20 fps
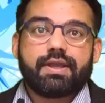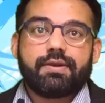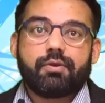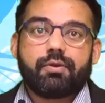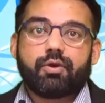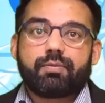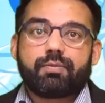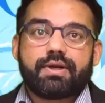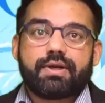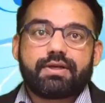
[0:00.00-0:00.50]

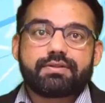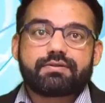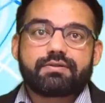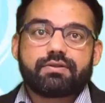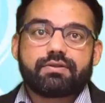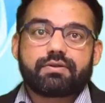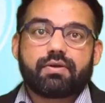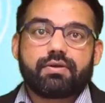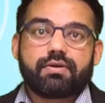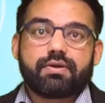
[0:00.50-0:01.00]
no past
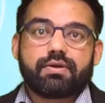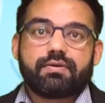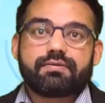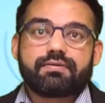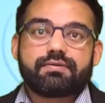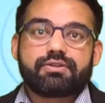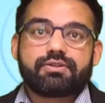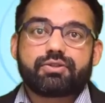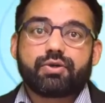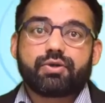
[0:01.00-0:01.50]
record
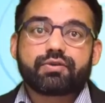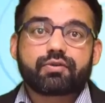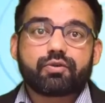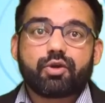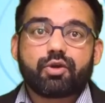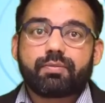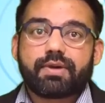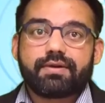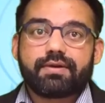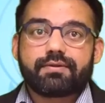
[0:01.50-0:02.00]
of shows no
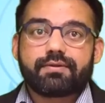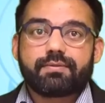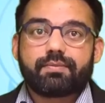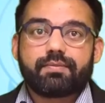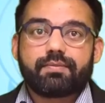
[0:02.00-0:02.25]
part,